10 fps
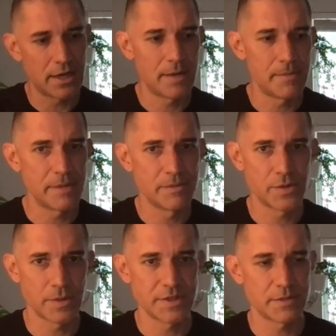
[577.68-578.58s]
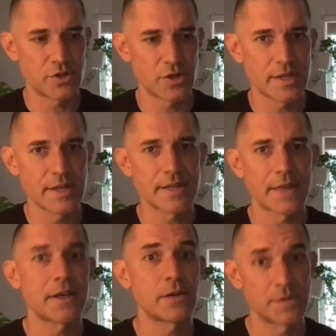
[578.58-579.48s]
in between some trees. I
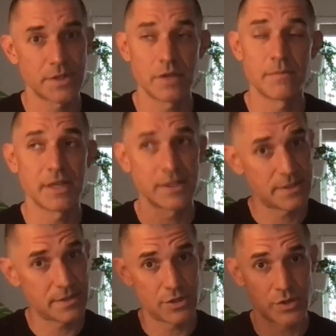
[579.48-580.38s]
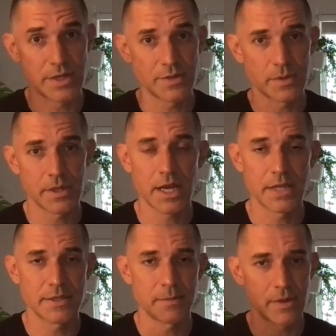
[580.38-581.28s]
thought it was good because the trees would cut
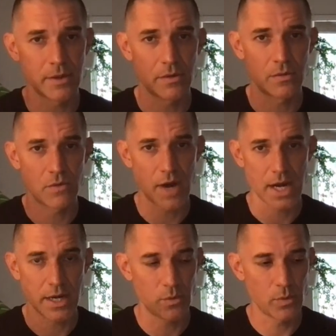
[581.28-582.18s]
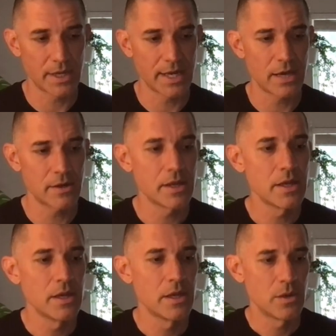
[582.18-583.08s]
some of the rain and wind down,
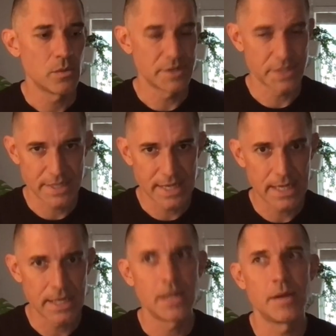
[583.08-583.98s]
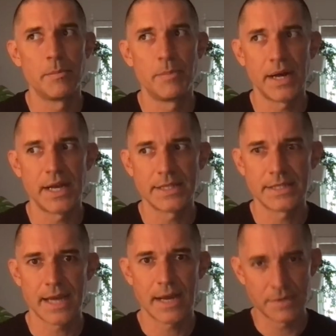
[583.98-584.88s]
which it did,
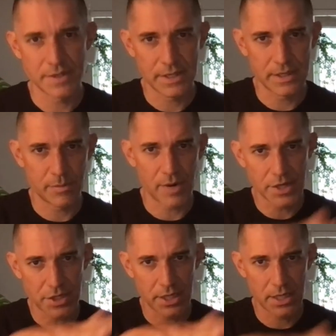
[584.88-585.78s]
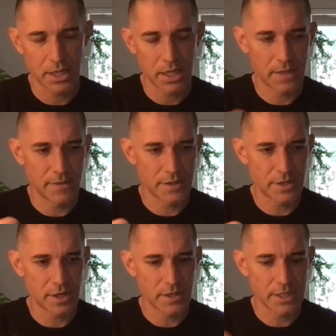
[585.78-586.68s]
but I was in a depression in the
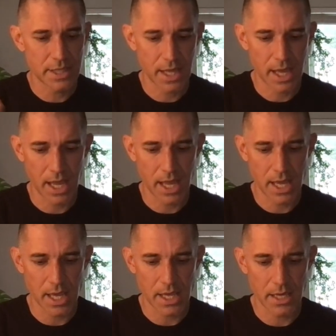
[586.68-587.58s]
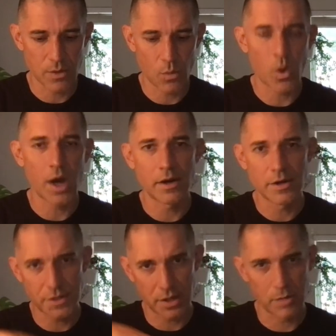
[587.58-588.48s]
dirt, and water
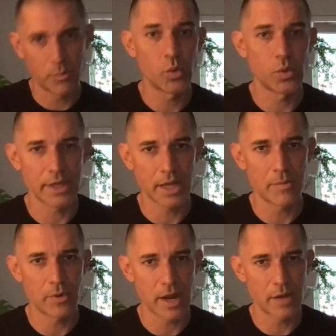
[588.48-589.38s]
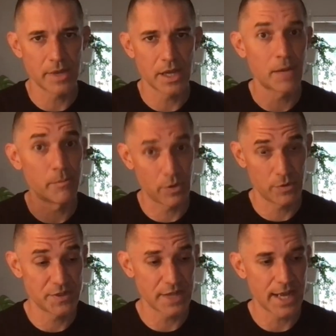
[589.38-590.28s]
started pooling up around me on
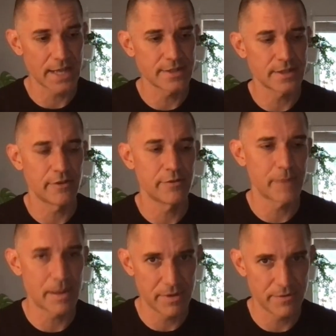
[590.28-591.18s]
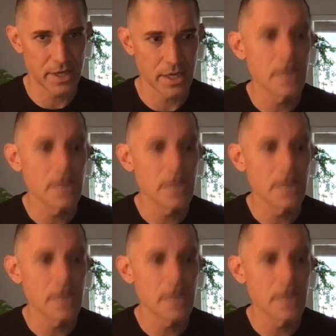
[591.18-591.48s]
both sides of my bivy.